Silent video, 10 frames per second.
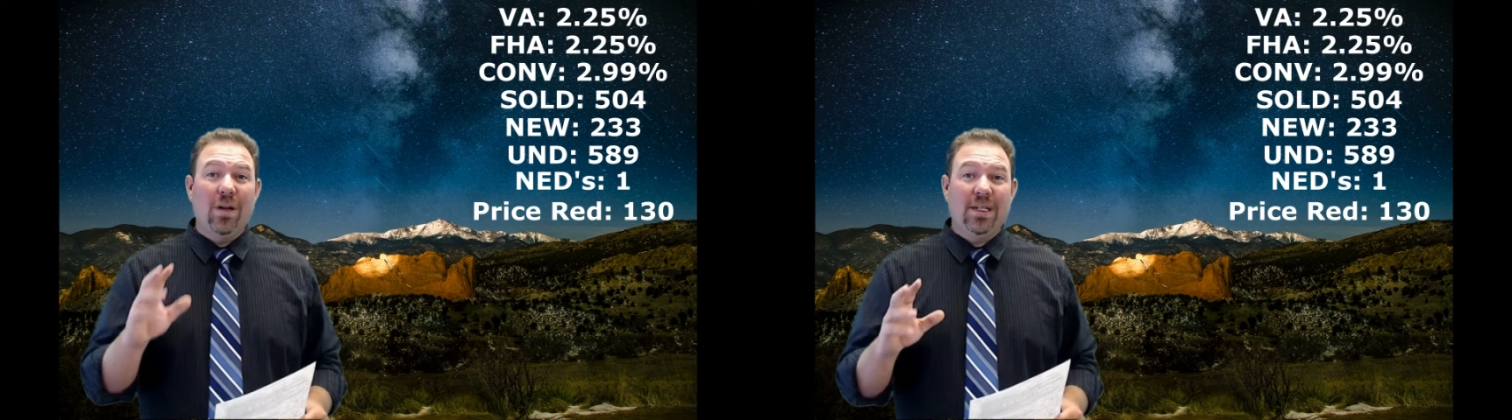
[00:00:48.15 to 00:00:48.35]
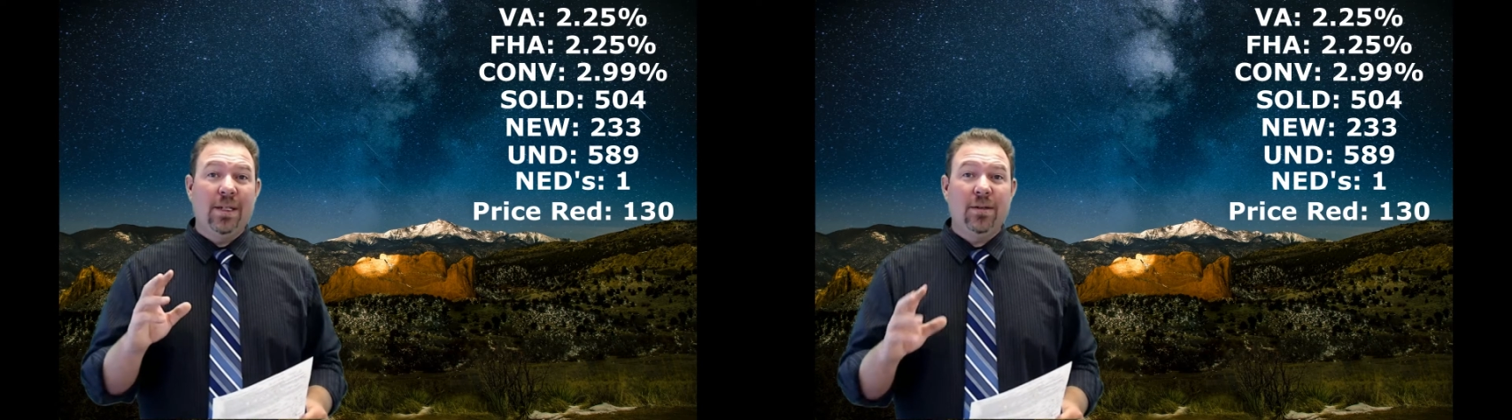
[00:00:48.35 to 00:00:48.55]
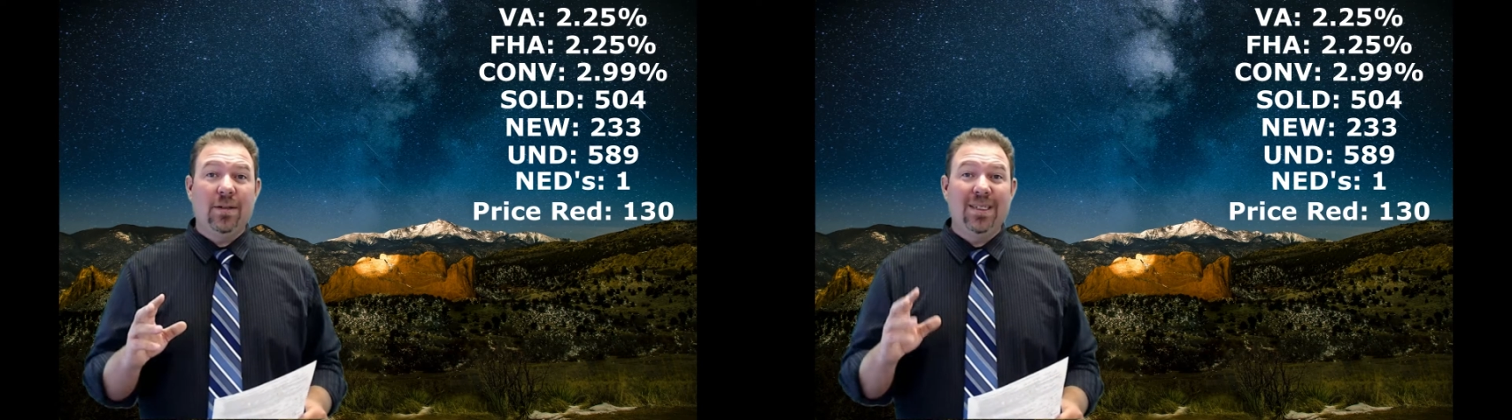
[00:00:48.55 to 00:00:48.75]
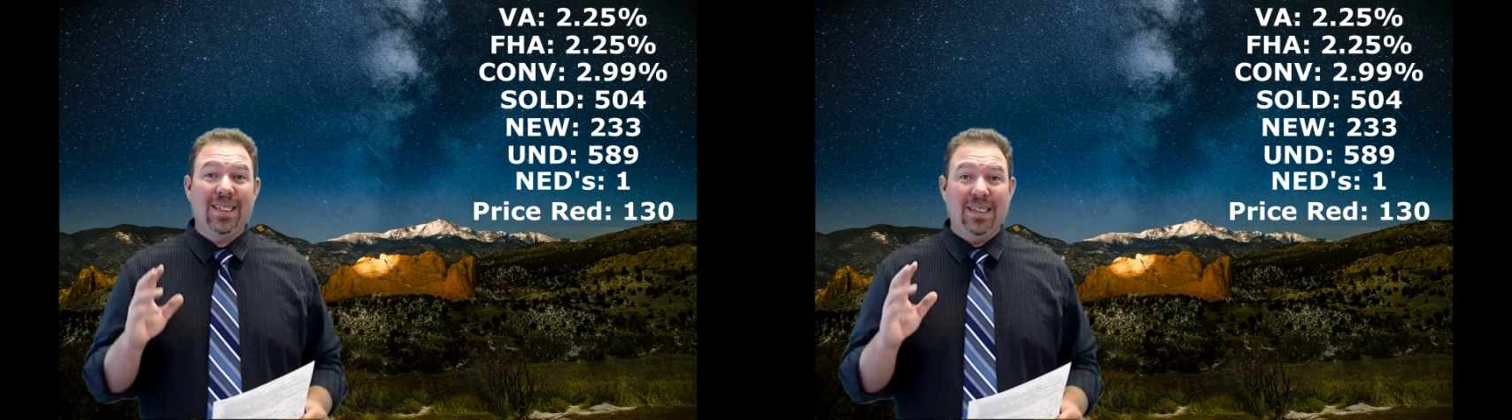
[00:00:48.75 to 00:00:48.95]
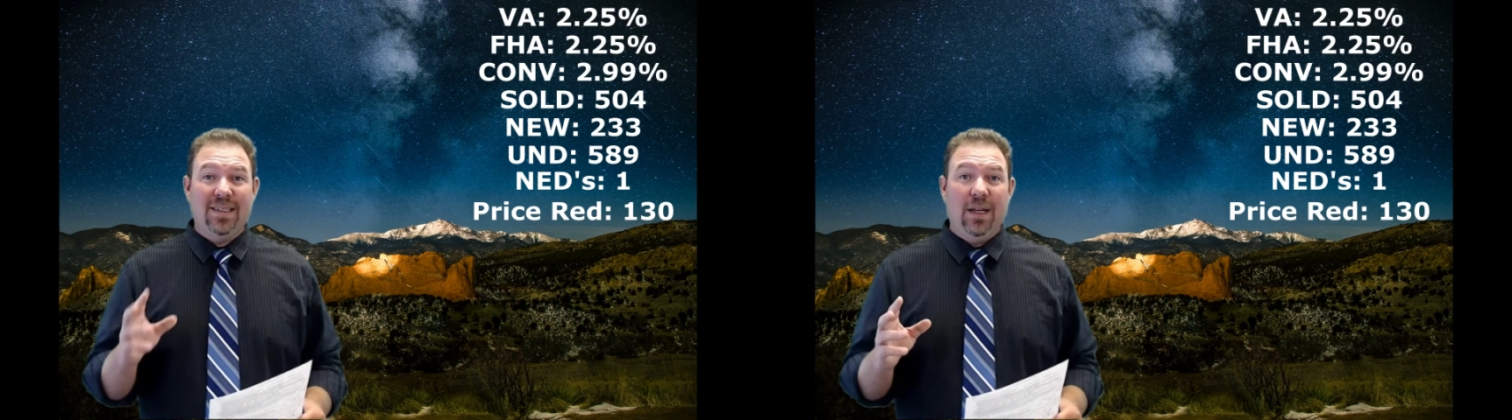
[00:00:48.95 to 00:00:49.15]
residential
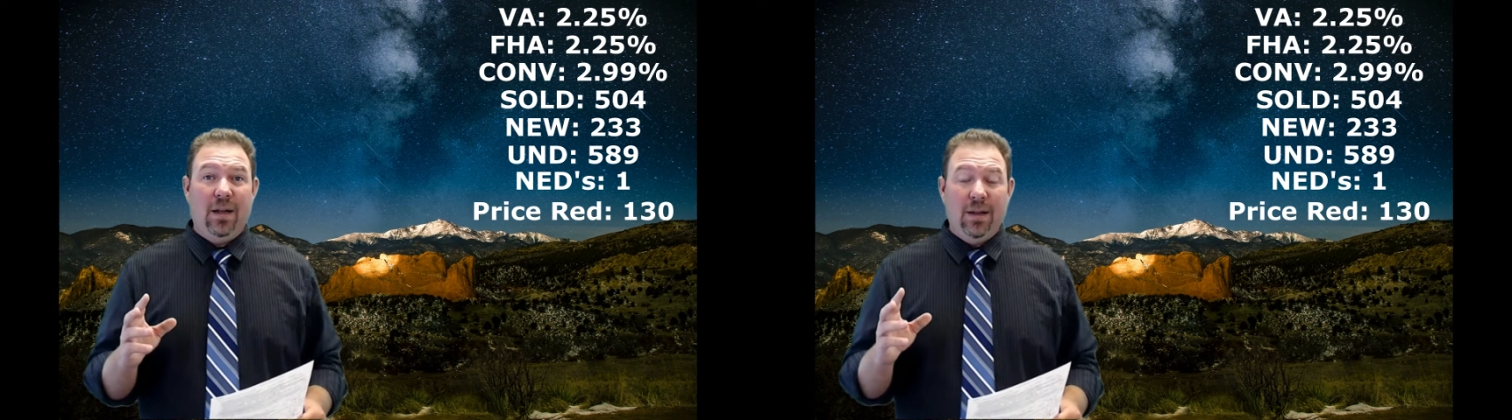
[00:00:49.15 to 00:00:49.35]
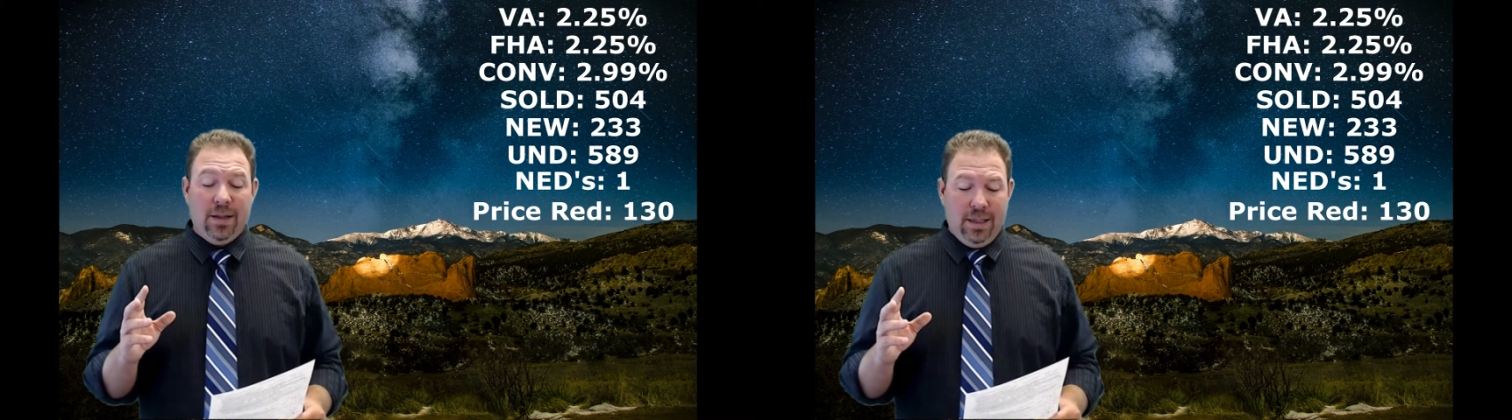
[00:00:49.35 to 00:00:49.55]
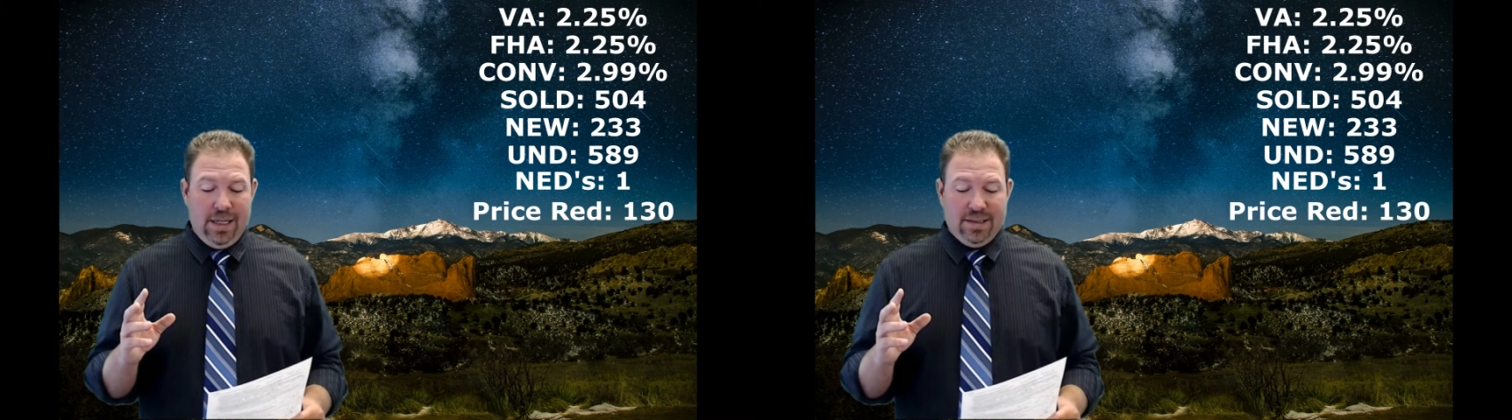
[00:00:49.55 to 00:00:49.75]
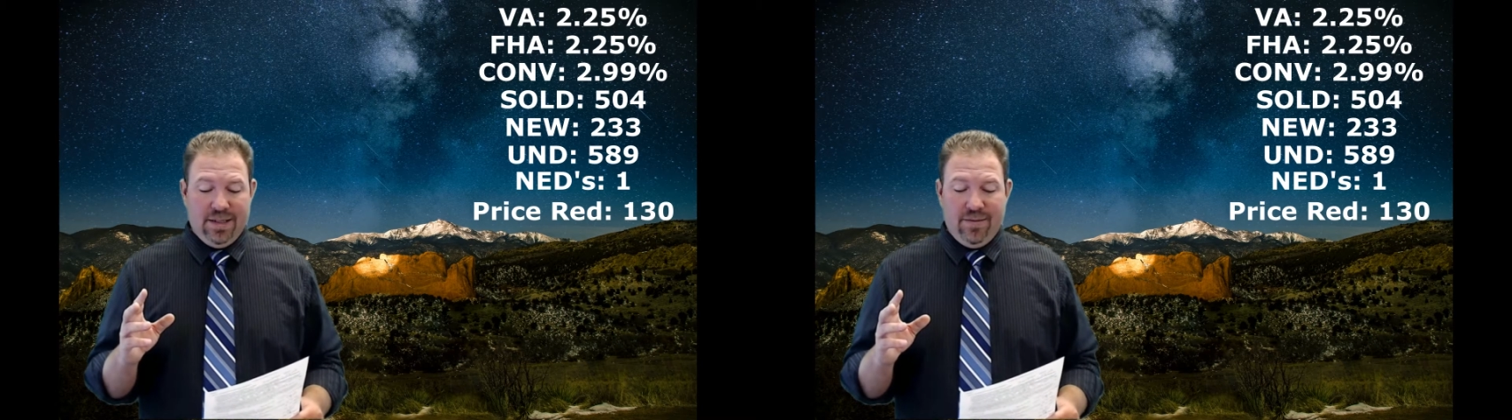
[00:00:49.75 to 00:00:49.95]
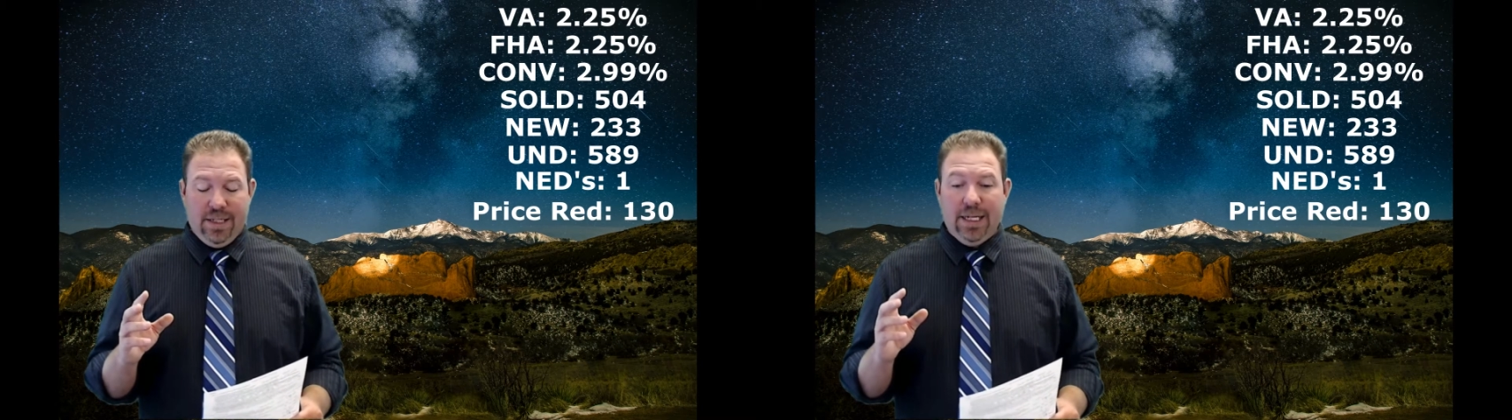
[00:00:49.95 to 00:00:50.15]
listings sell in the last
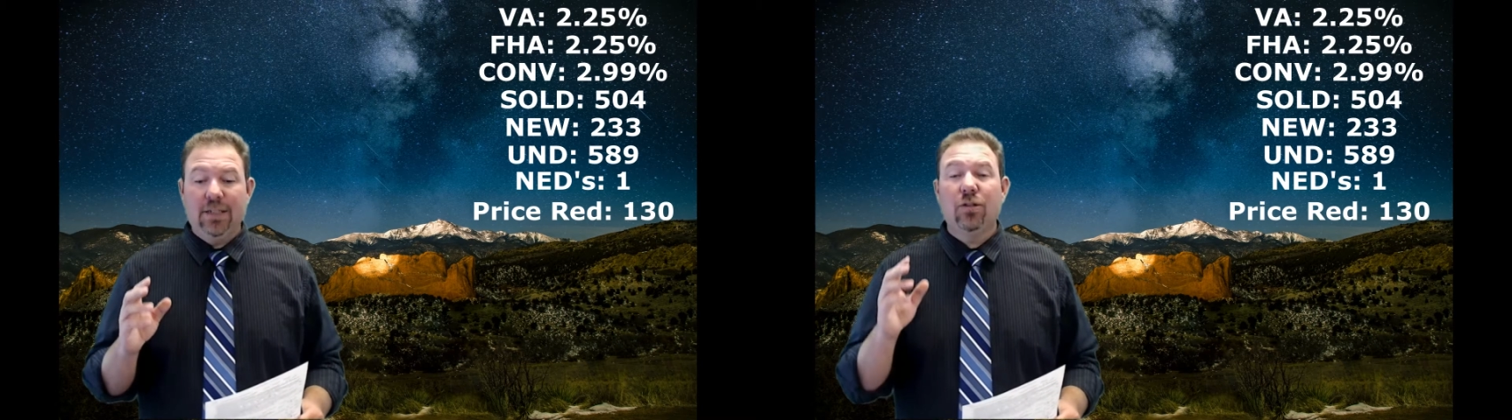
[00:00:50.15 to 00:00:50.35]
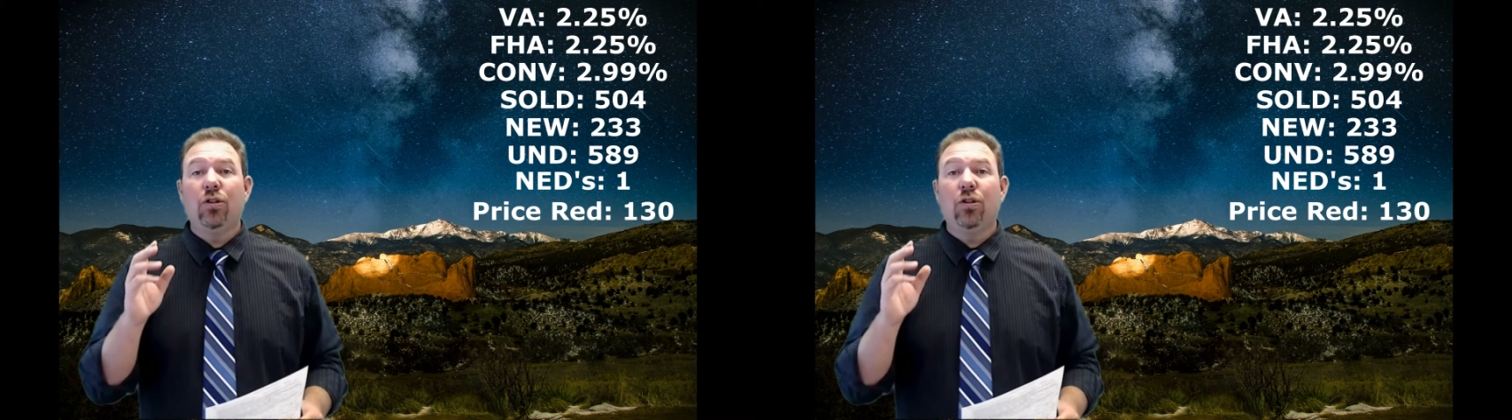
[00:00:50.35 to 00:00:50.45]
7 days.